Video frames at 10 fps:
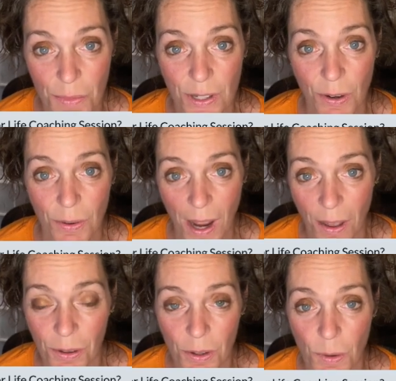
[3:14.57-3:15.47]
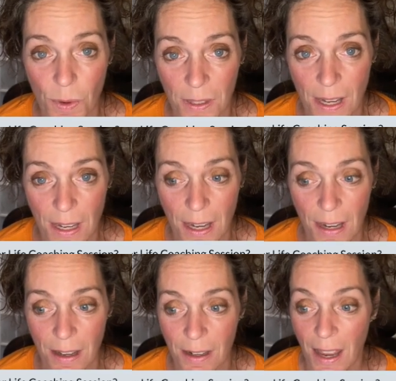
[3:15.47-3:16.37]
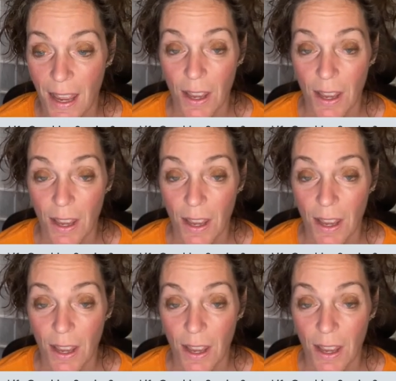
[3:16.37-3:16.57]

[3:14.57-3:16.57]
So now they're doing what they can